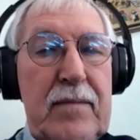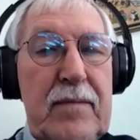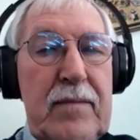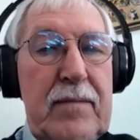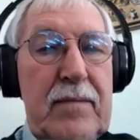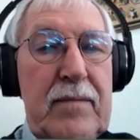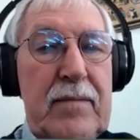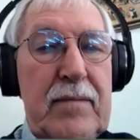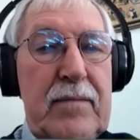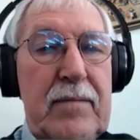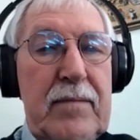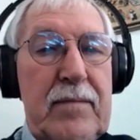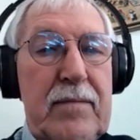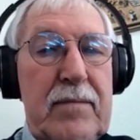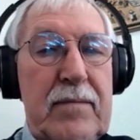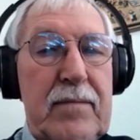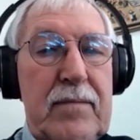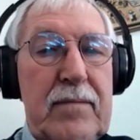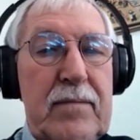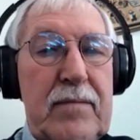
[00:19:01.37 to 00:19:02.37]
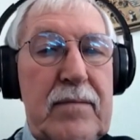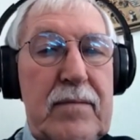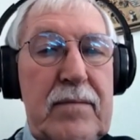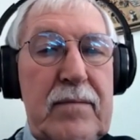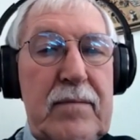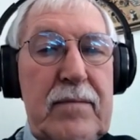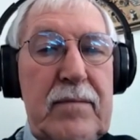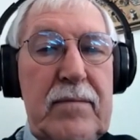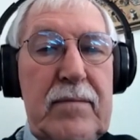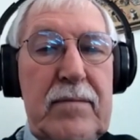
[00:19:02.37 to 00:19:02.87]

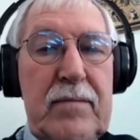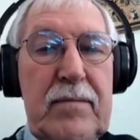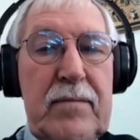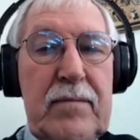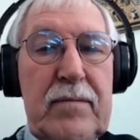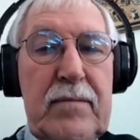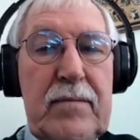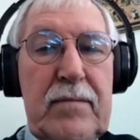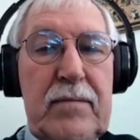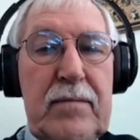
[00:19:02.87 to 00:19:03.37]
(not speaking)